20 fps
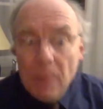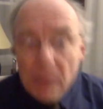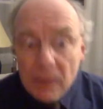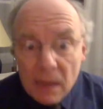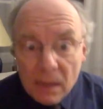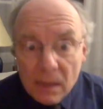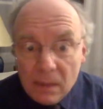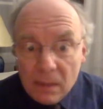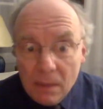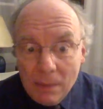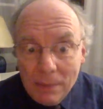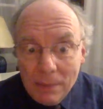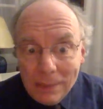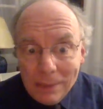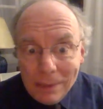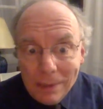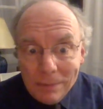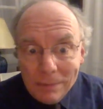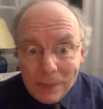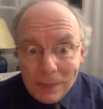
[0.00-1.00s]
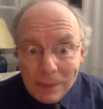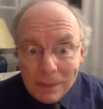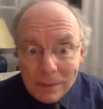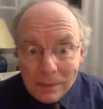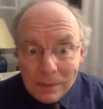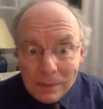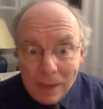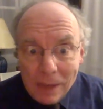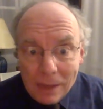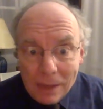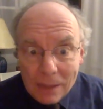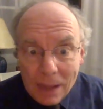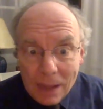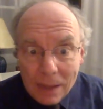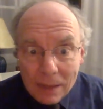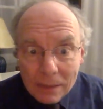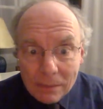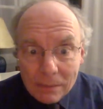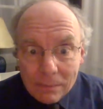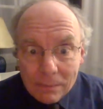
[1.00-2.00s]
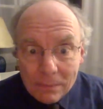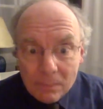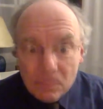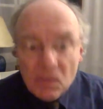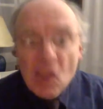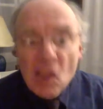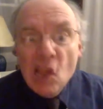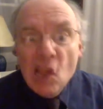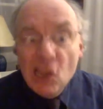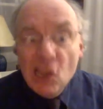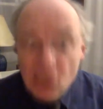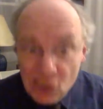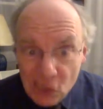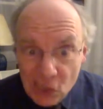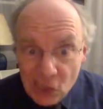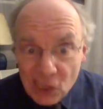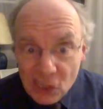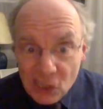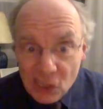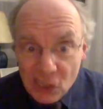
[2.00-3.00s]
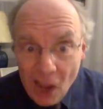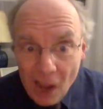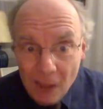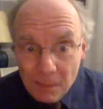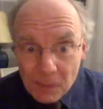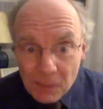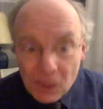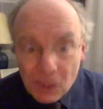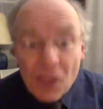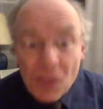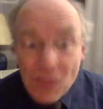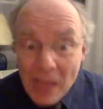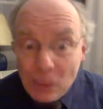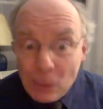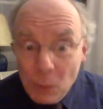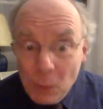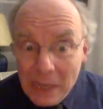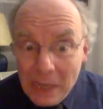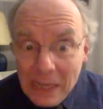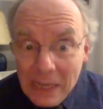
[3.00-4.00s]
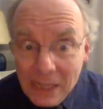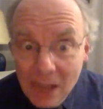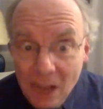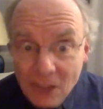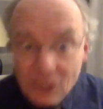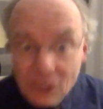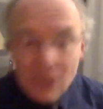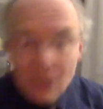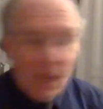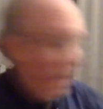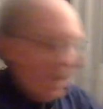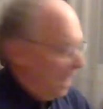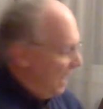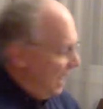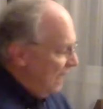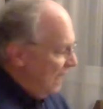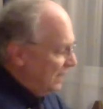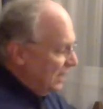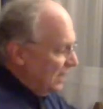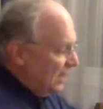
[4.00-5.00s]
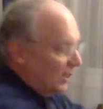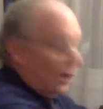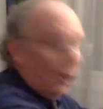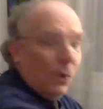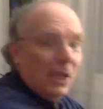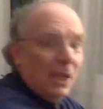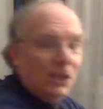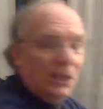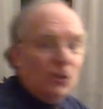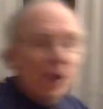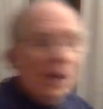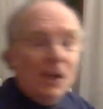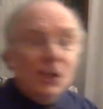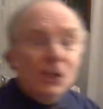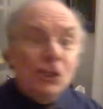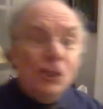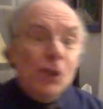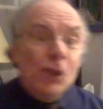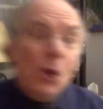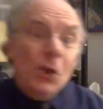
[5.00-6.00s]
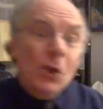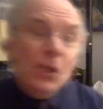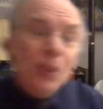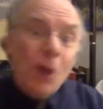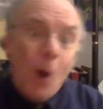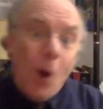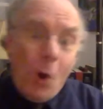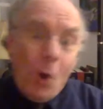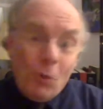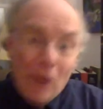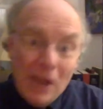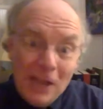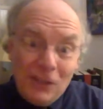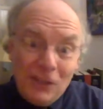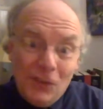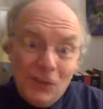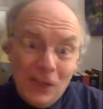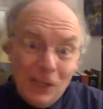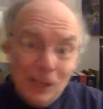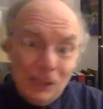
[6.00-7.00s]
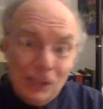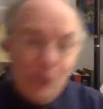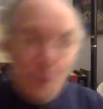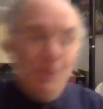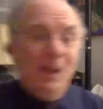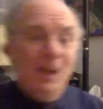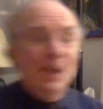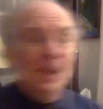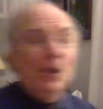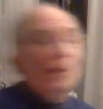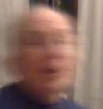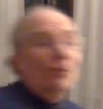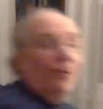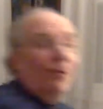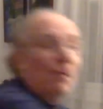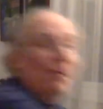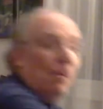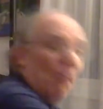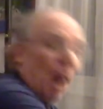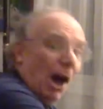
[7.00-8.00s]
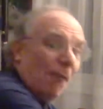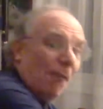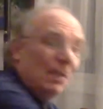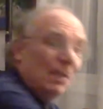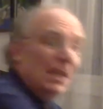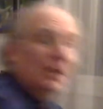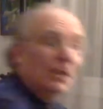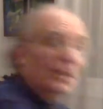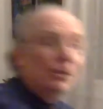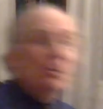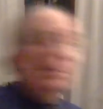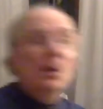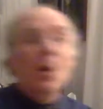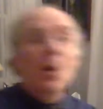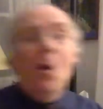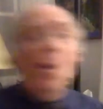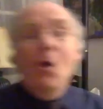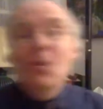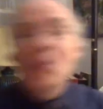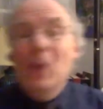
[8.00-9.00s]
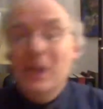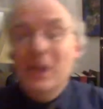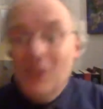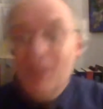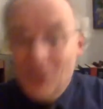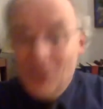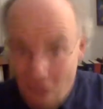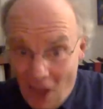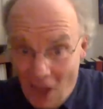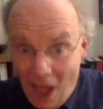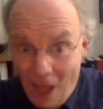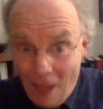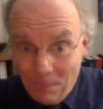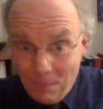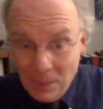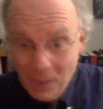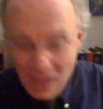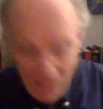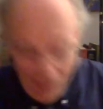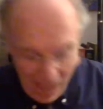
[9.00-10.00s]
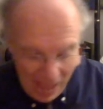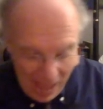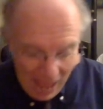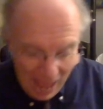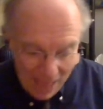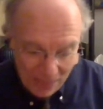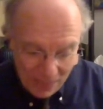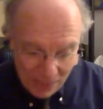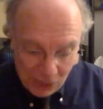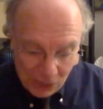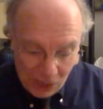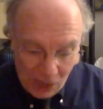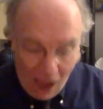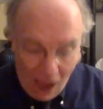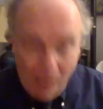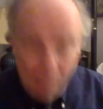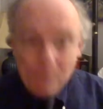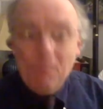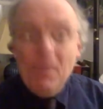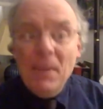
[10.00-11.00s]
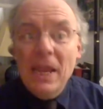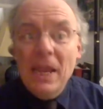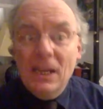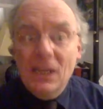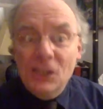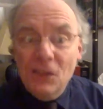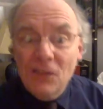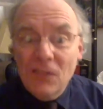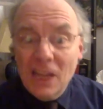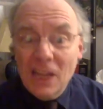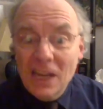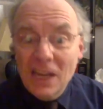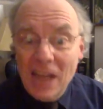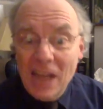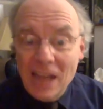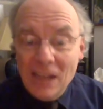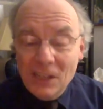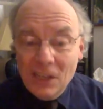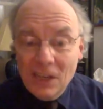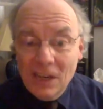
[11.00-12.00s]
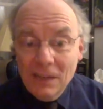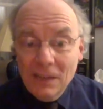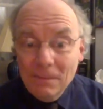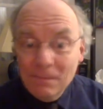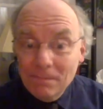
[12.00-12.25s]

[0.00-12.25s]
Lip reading: guess how many times I just sang that? 6 times. That's what he does. It's as though he's trying to show you the whole range of the instrument. He goes from the bottom of the instrument all the way to the top, and the top pitch of the cadenza